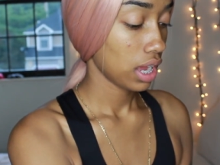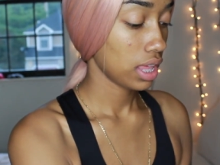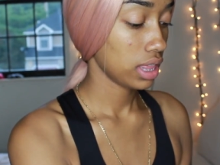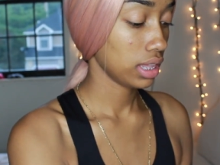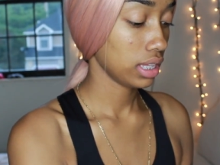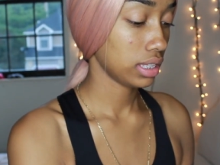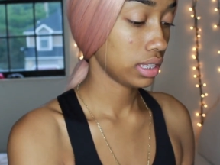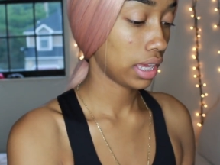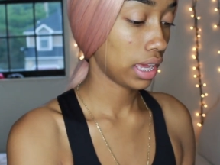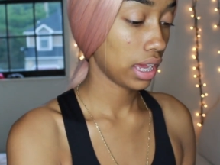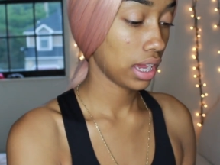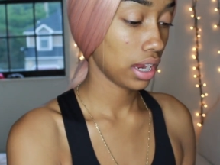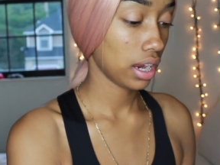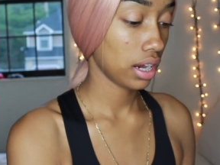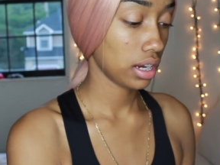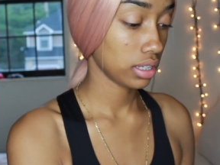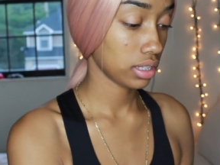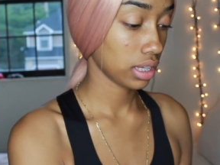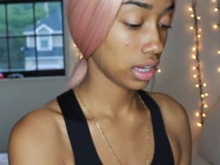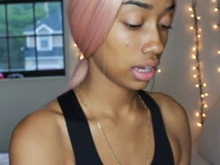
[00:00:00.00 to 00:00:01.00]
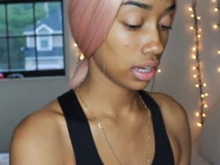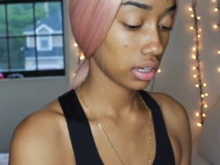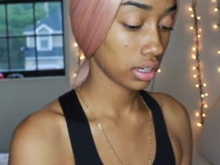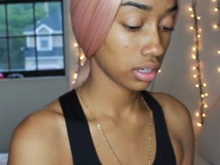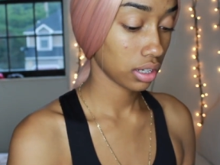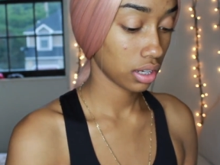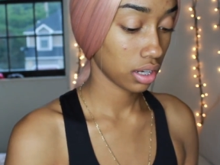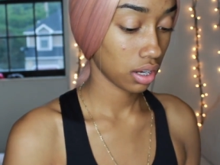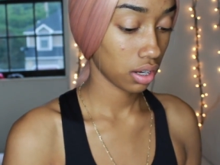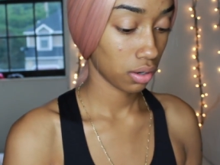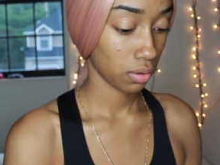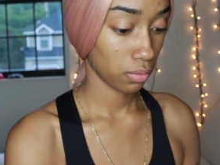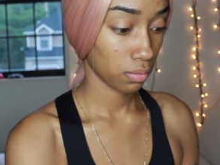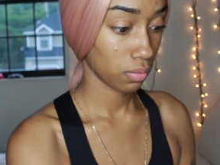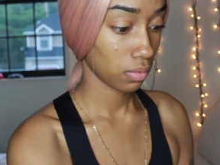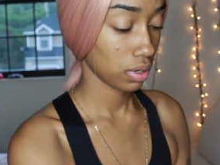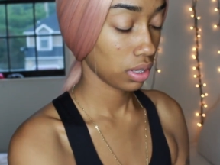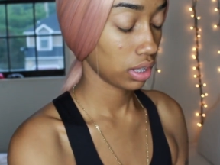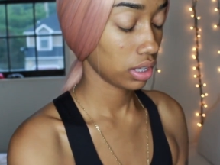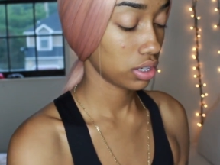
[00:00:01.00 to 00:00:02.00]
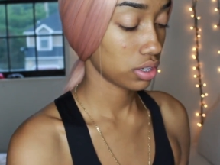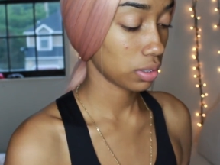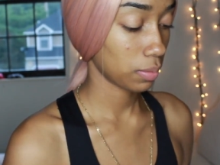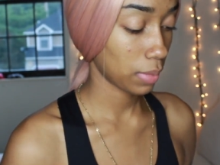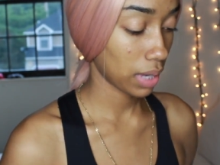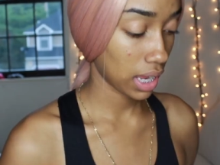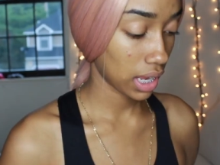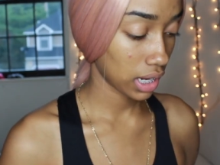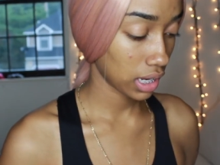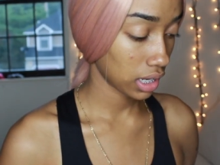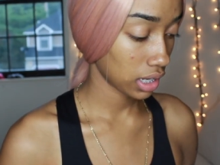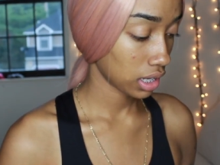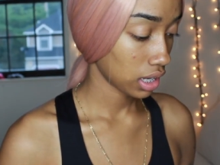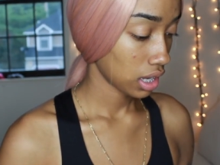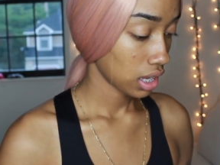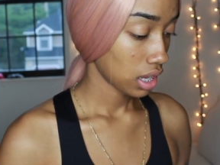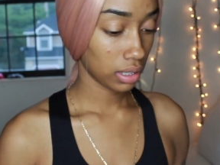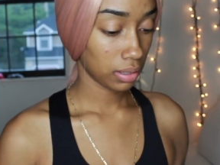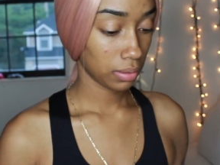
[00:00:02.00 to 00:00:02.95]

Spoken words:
and this hair is like really dramatic.